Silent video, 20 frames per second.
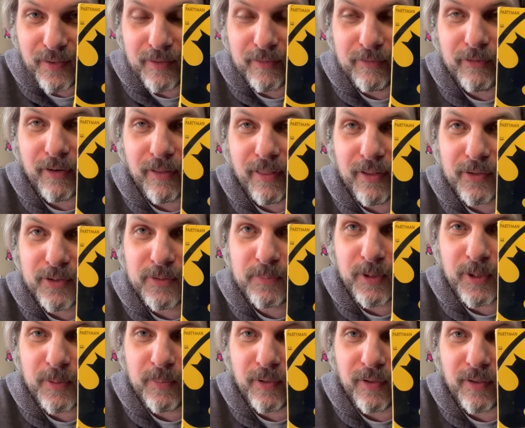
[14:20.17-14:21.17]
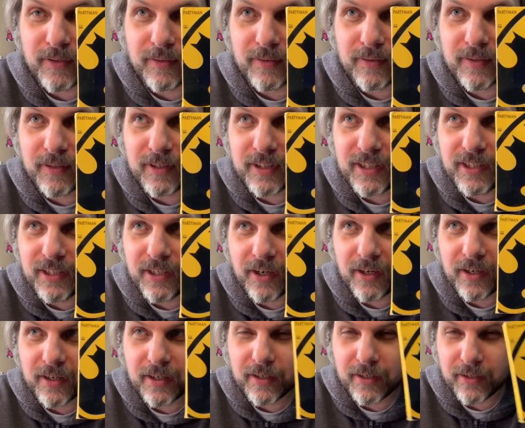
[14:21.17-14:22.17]
and for those people
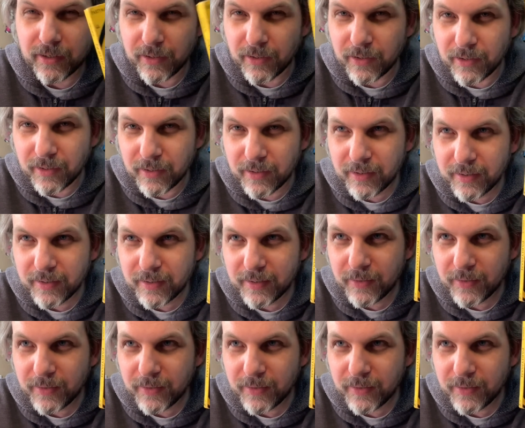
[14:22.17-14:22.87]
younger